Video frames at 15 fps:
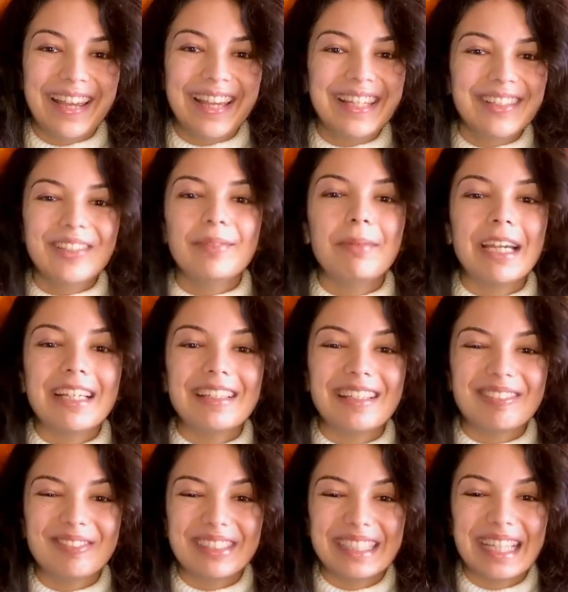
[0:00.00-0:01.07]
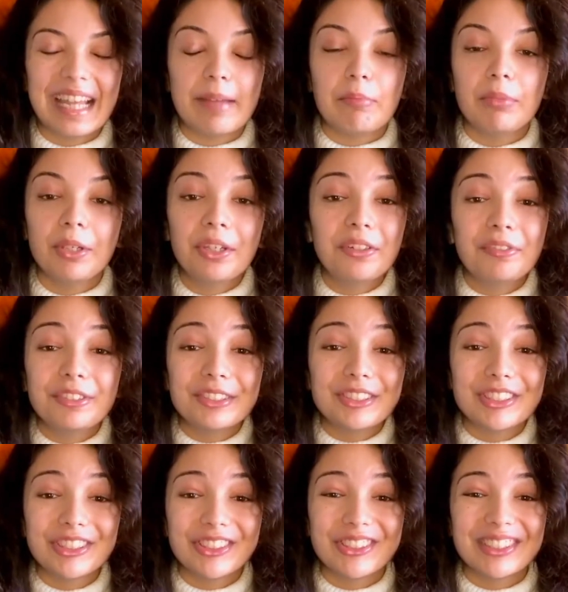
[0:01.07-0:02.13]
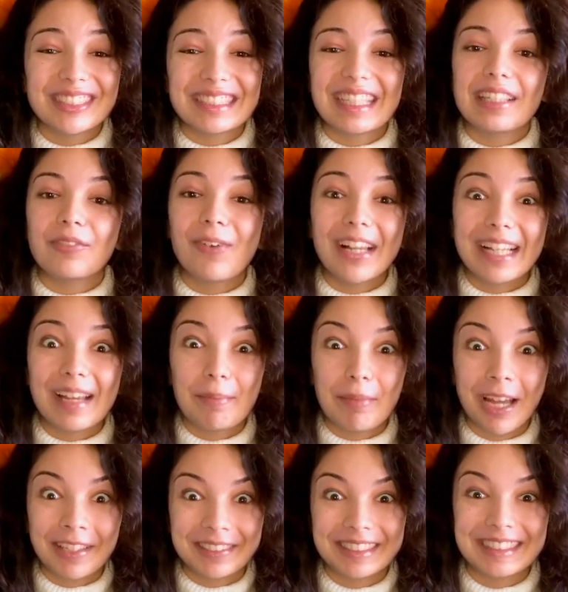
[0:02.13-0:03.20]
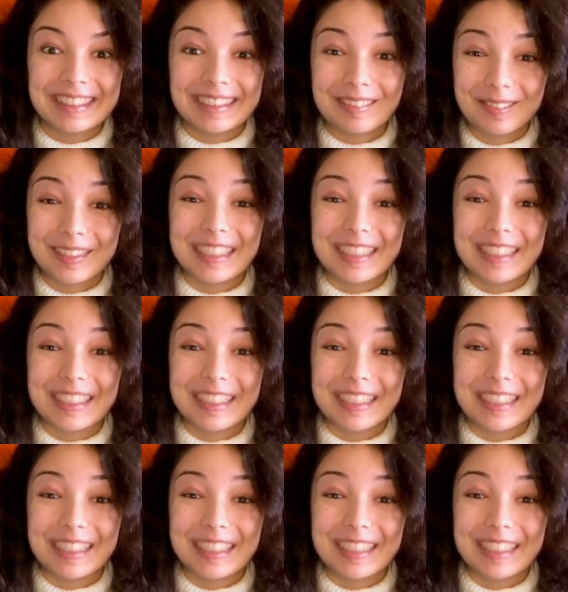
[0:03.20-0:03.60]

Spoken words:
my lovely and beautiful souls, and welcome back to Shifting